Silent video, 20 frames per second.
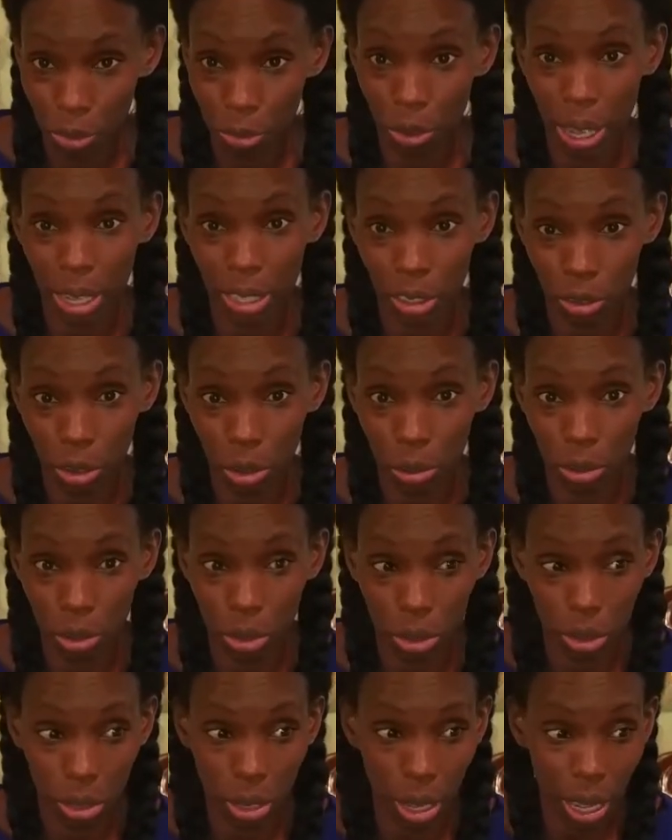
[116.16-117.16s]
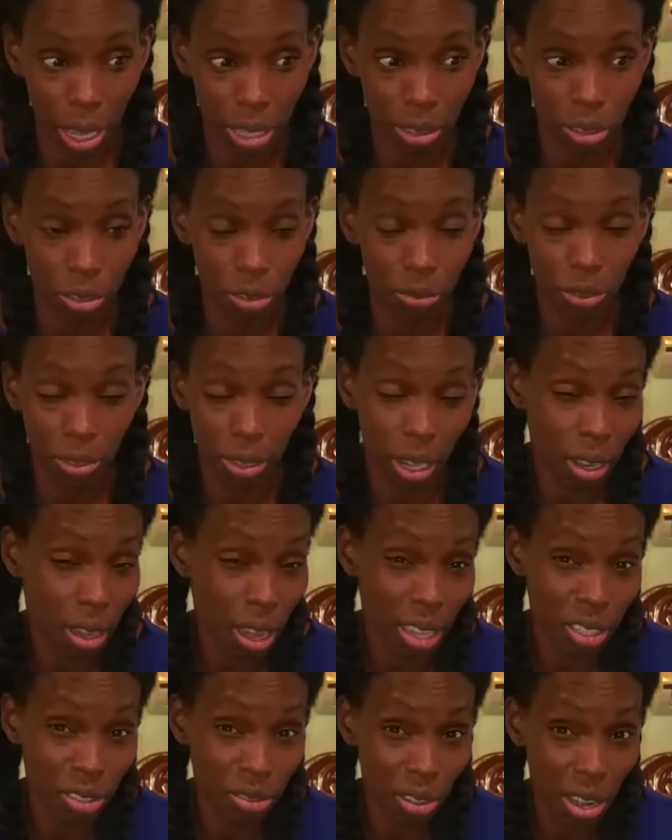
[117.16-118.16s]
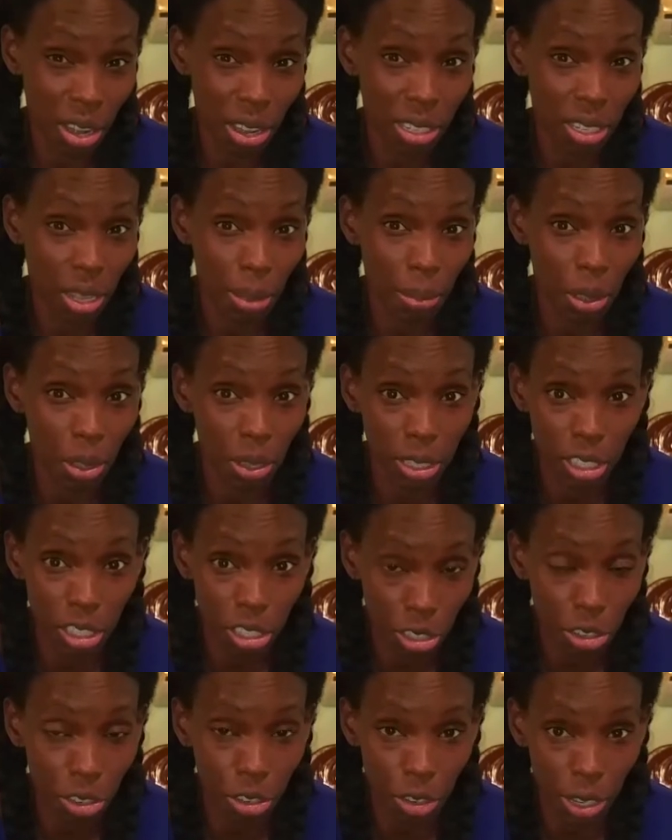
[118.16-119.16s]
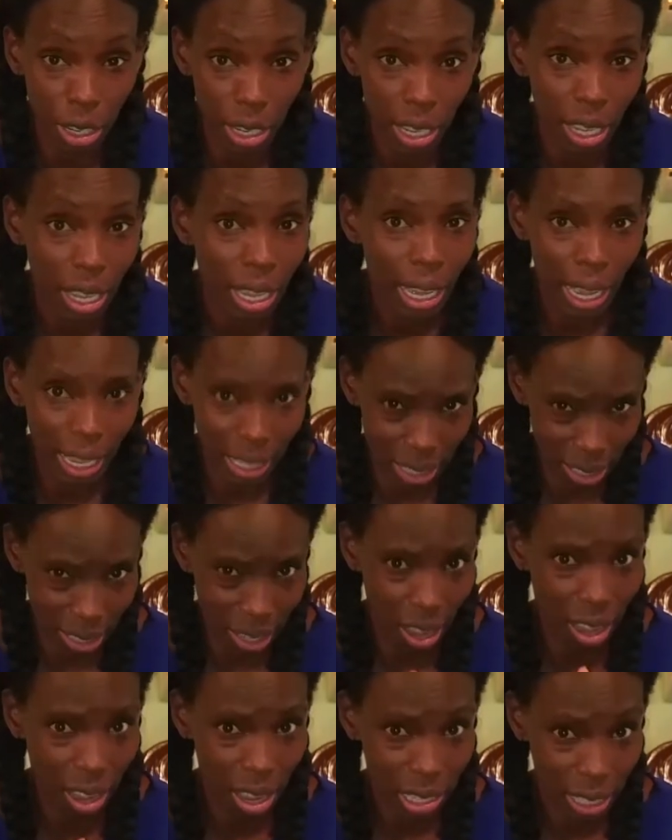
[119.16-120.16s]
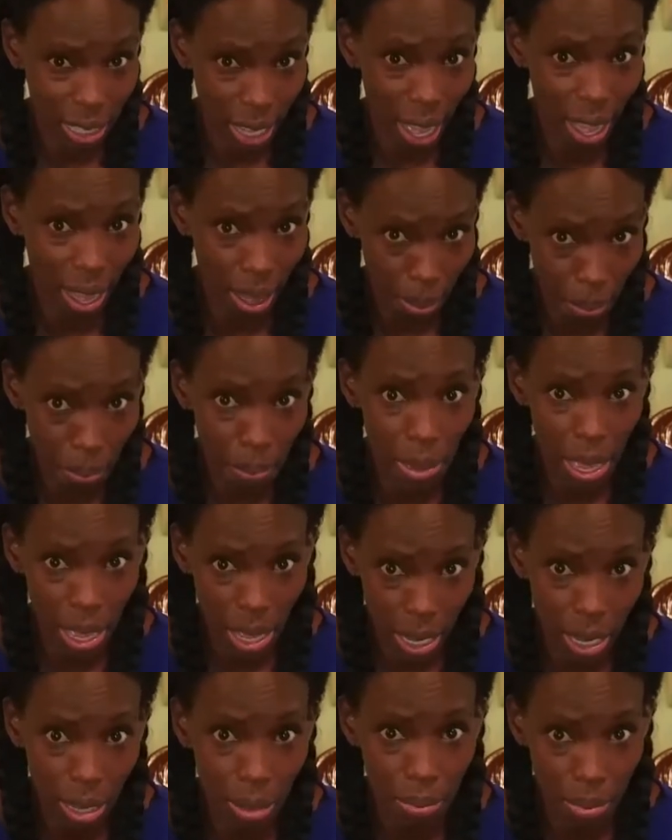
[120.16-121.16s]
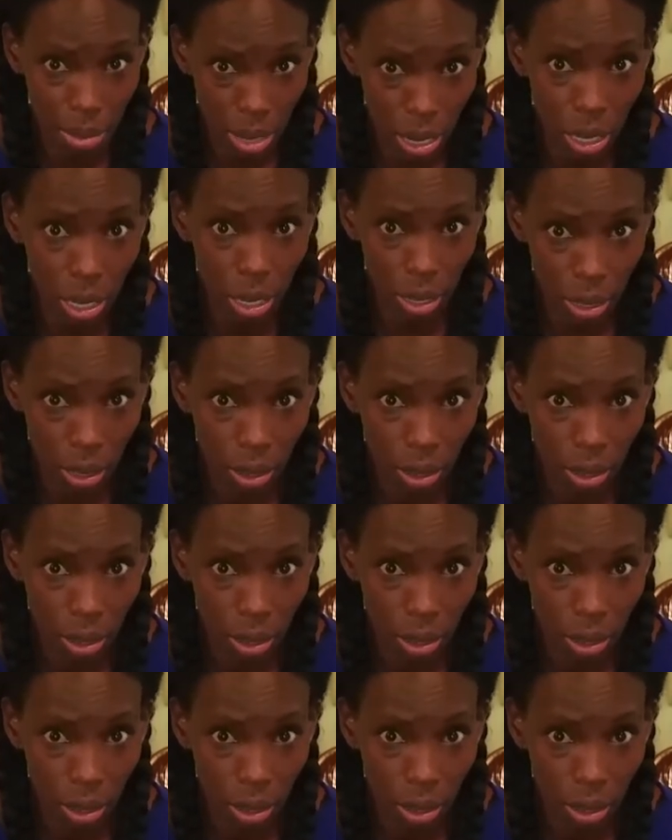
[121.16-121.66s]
as as far as I'm concerned, as long as I'm making money,